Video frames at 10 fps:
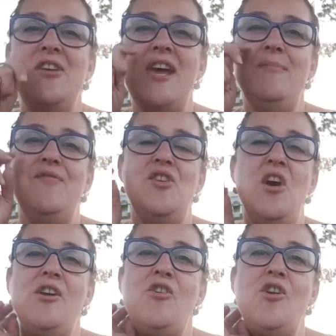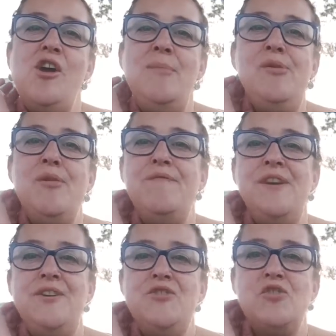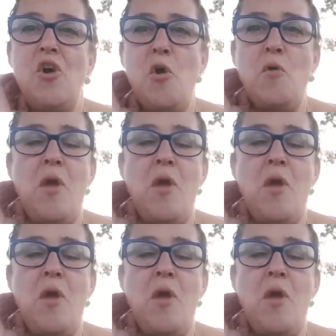name of the night. God, I hope you're a funny troll.